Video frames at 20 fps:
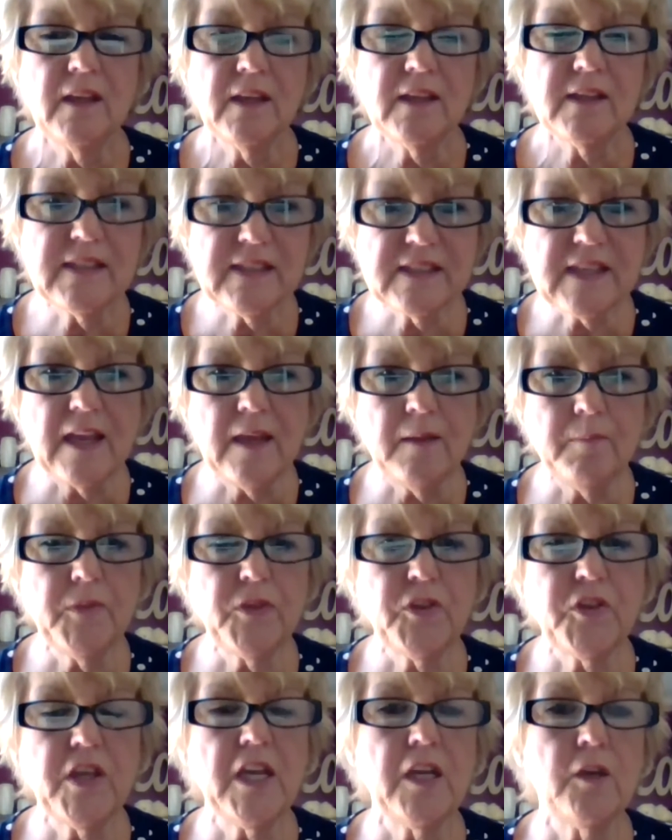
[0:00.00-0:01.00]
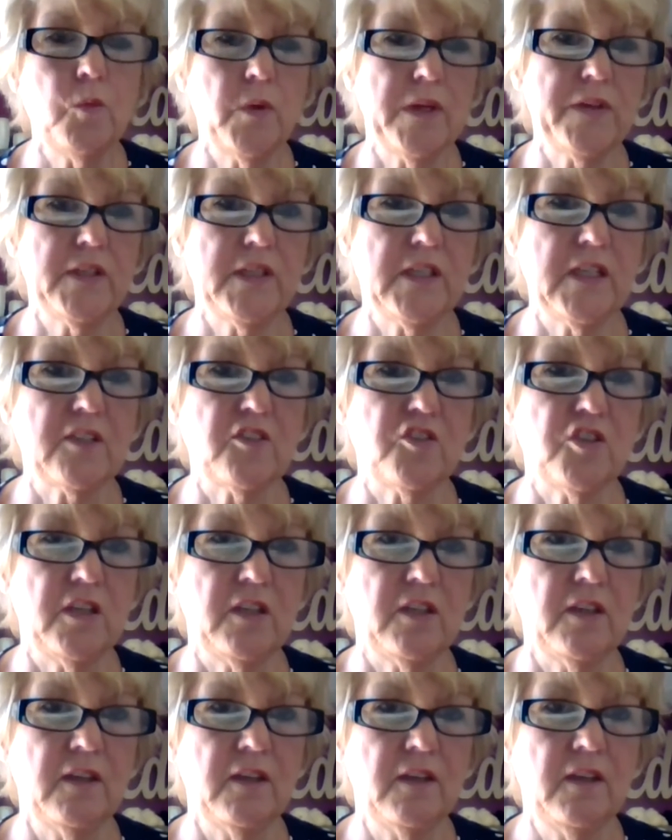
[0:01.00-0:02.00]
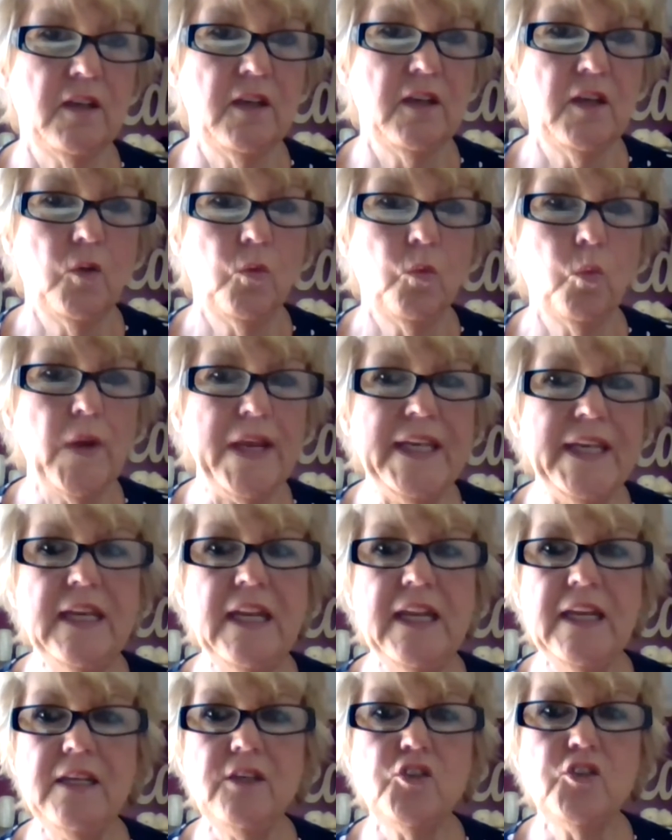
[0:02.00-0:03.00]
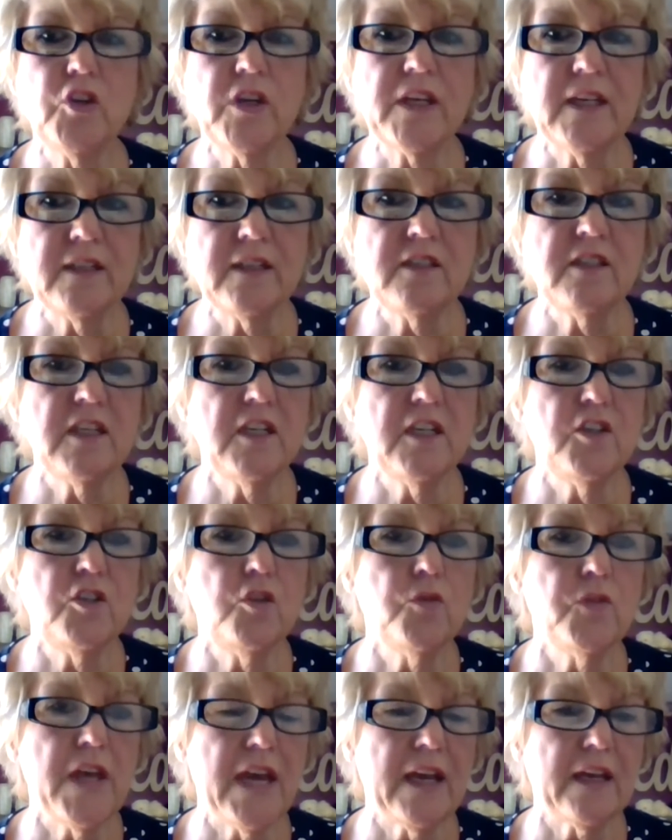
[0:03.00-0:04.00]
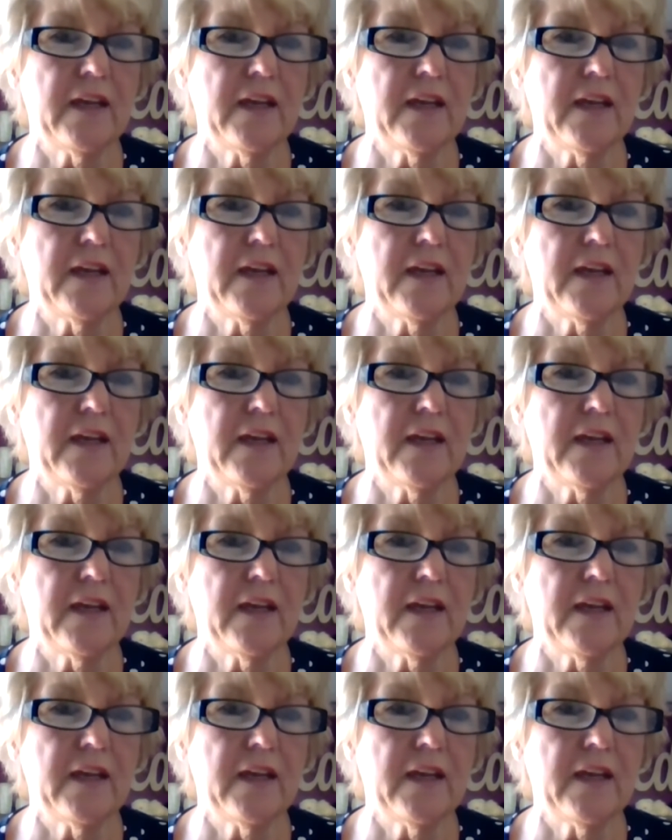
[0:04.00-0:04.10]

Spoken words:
Same thing with addiction. We need to continue that